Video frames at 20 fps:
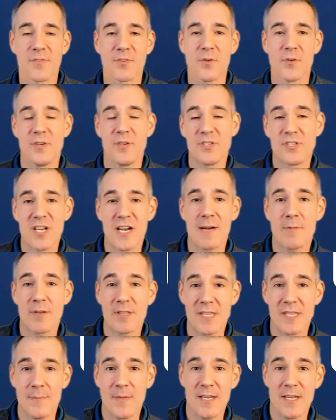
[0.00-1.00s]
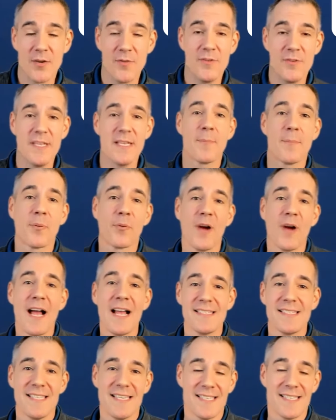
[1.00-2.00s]
through and sharing with them a unique
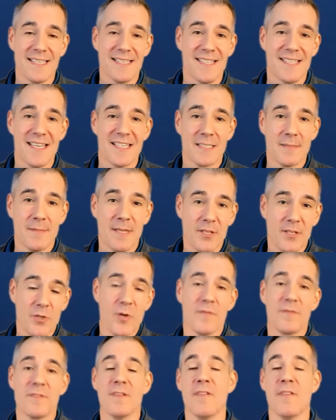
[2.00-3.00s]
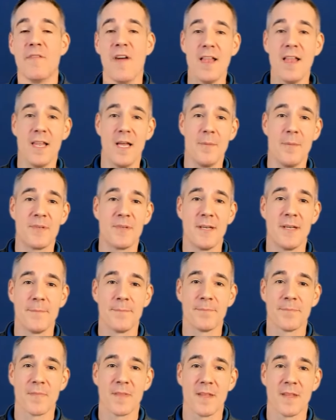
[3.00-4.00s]
process and system that you have developed
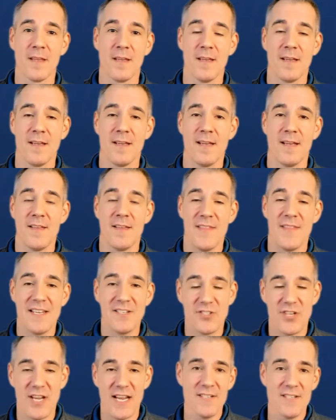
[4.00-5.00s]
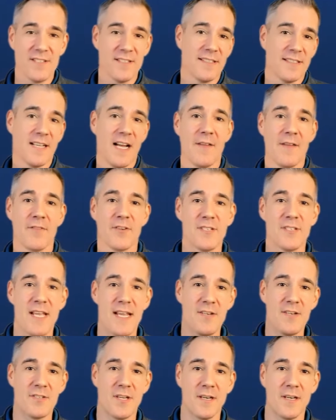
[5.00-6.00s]
that changes the
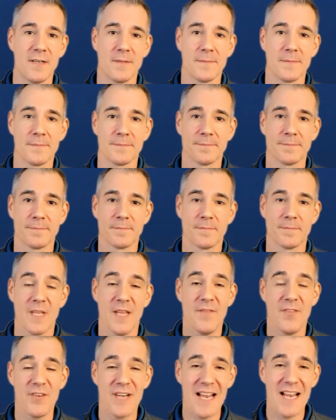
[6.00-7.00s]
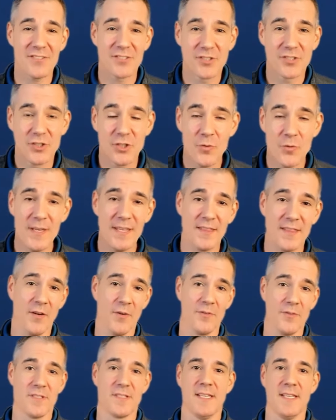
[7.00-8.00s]
conversation? If you're not doing
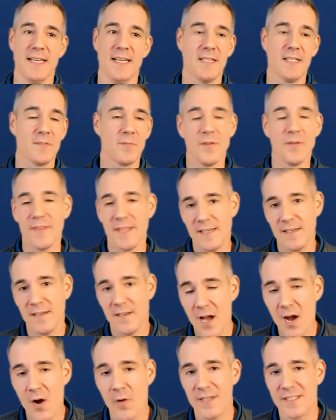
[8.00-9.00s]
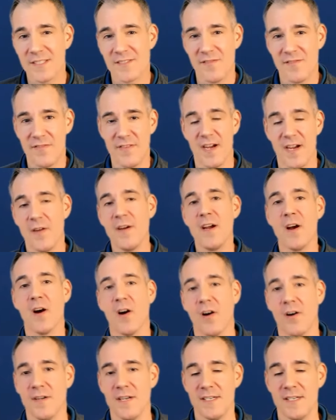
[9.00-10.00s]
those things, well, then no, it's very
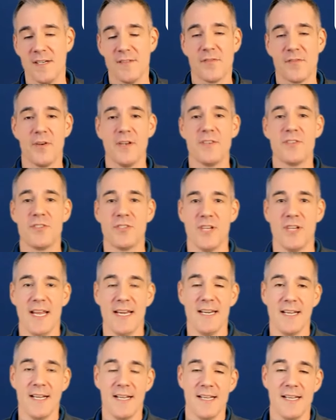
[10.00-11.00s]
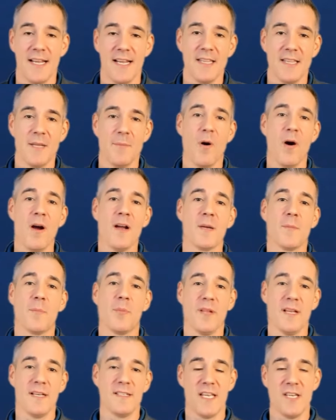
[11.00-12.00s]
hard to differentiate in the
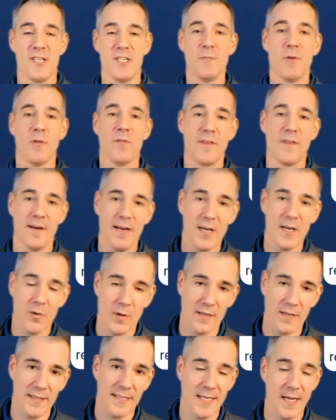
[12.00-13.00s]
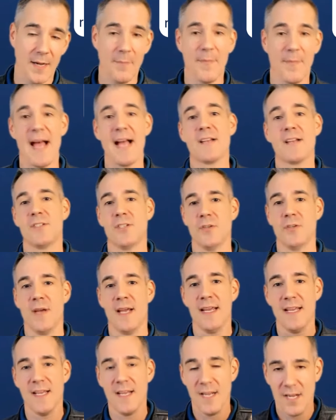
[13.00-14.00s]
marketplace, and you will very quickly come back to
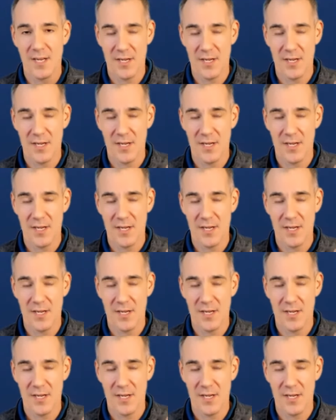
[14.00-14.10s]
a